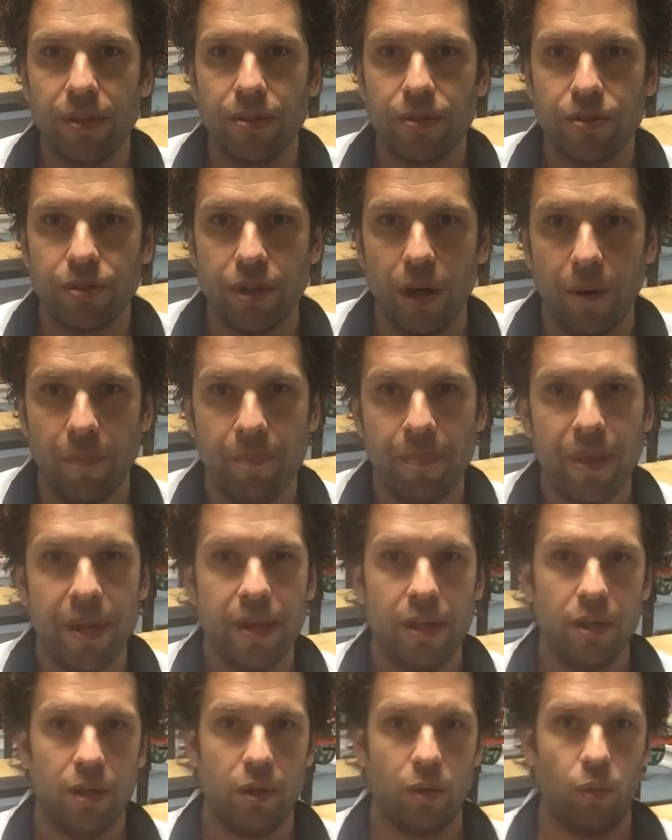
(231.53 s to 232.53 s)
So,
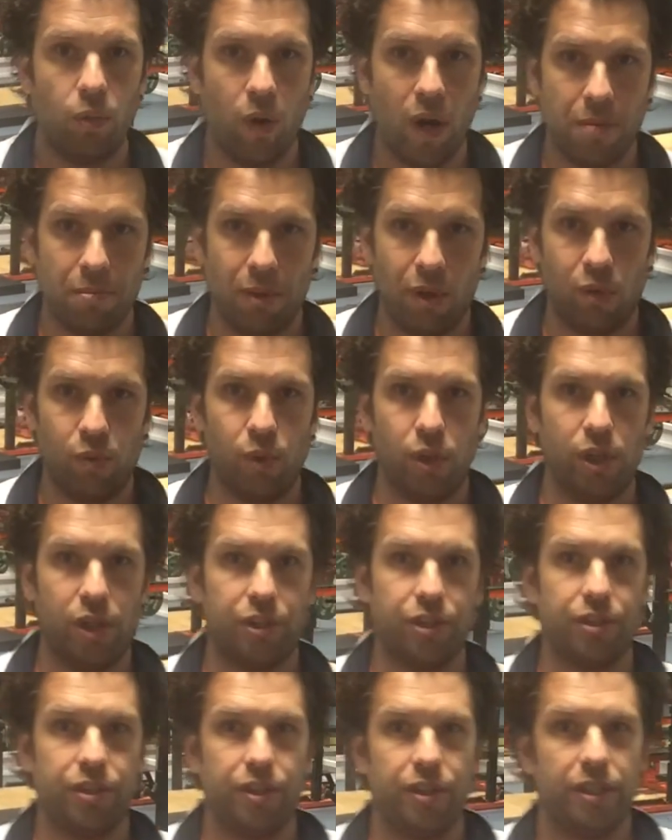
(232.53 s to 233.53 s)
one more
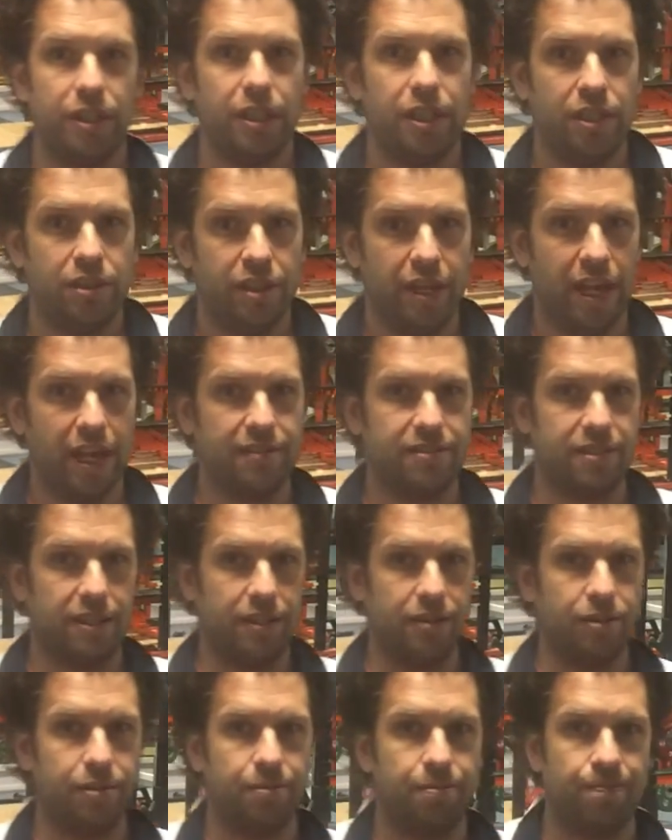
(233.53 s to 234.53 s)
word in the
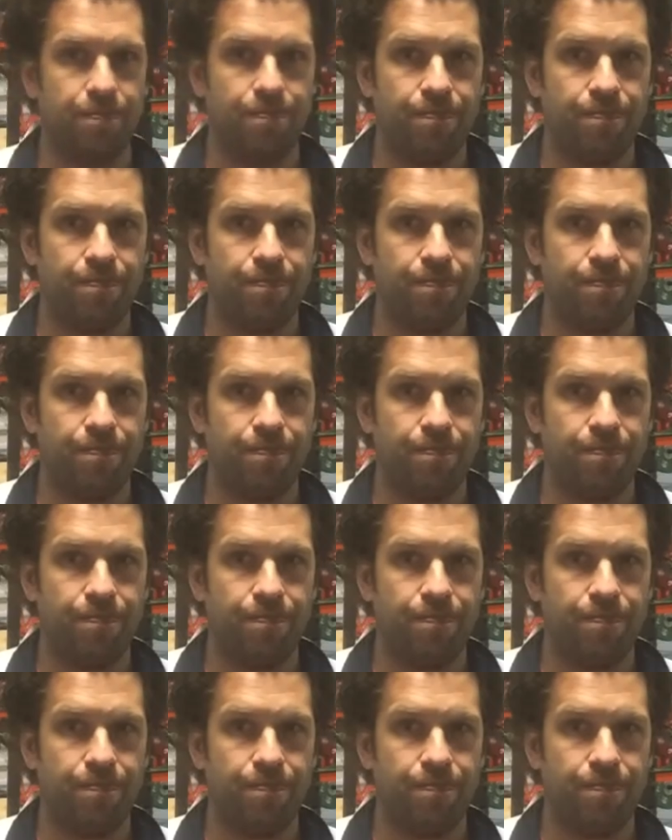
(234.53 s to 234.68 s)
ascent.